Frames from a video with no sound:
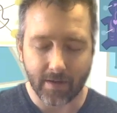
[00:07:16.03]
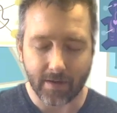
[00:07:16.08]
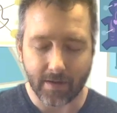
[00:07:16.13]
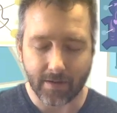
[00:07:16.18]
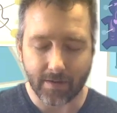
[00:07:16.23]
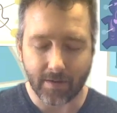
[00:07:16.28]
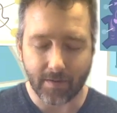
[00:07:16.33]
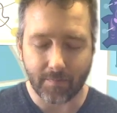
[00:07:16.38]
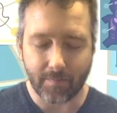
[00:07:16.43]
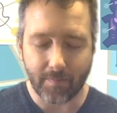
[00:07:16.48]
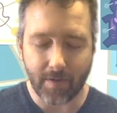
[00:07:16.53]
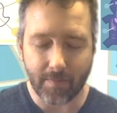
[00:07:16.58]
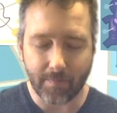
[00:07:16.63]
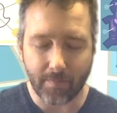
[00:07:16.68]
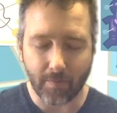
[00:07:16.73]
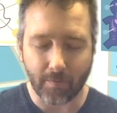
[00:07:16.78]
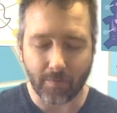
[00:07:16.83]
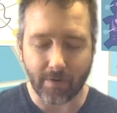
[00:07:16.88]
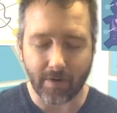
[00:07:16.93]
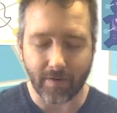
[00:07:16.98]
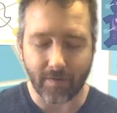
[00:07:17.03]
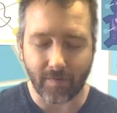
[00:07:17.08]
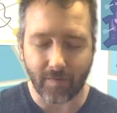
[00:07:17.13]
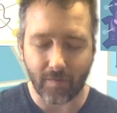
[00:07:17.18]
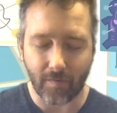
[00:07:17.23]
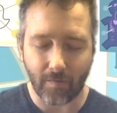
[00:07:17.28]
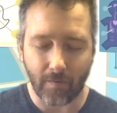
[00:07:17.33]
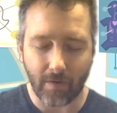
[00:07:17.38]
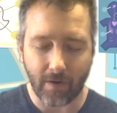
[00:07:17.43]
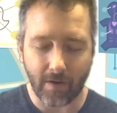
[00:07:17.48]
uh, to people,
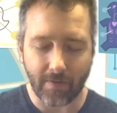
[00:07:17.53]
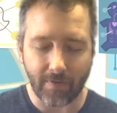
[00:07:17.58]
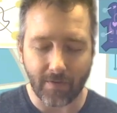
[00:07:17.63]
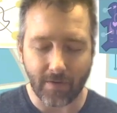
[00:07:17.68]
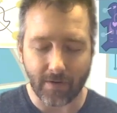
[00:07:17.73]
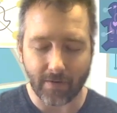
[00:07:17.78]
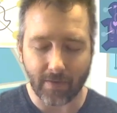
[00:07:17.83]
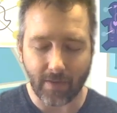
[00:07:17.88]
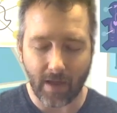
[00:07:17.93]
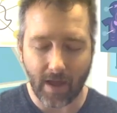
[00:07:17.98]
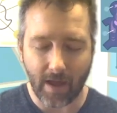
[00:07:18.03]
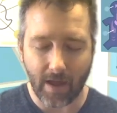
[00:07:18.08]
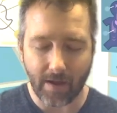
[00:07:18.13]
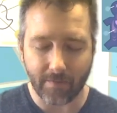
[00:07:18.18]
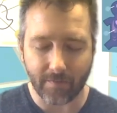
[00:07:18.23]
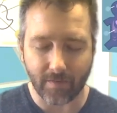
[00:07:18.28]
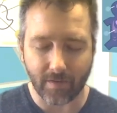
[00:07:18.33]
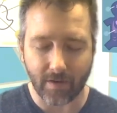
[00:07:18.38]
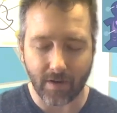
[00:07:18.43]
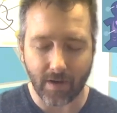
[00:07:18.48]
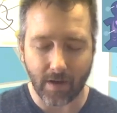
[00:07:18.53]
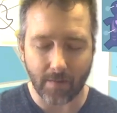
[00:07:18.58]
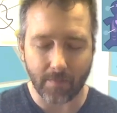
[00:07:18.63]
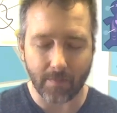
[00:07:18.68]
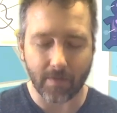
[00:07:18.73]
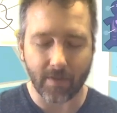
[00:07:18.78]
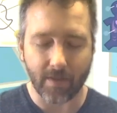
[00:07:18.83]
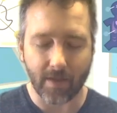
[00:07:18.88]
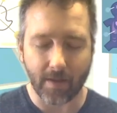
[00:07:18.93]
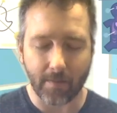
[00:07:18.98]
restoring their lives and
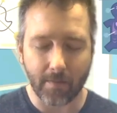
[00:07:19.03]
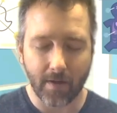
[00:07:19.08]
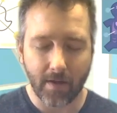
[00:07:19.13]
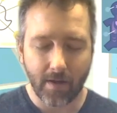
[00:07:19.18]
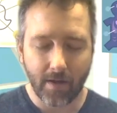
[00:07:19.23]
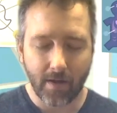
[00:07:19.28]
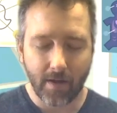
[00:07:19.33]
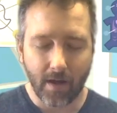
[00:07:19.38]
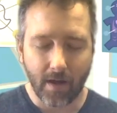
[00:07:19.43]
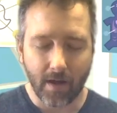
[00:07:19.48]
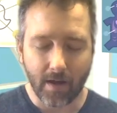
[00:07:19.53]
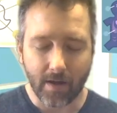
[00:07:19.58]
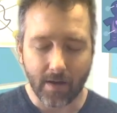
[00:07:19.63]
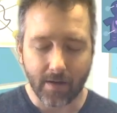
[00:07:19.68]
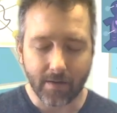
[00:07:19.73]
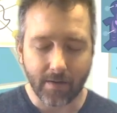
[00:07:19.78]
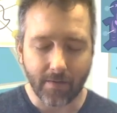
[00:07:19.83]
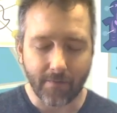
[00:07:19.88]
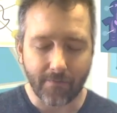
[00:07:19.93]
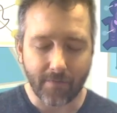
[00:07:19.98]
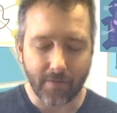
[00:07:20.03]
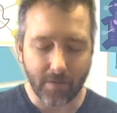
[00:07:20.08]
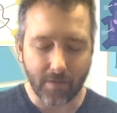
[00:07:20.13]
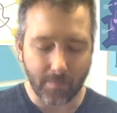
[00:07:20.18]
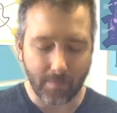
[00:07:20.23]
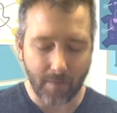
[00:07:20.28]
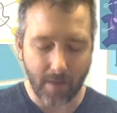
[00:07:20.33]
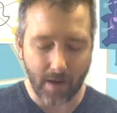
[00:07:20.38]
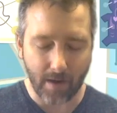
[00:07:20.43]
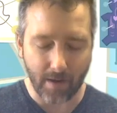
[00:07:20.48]
helping them uh, to feel
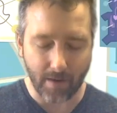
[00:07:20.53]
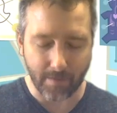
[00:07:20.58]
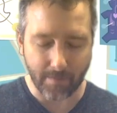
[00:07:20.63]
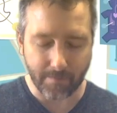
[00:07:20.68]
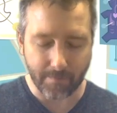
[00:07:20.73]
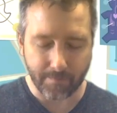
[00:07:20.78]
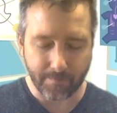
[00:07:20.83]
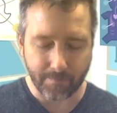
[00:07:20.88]
better.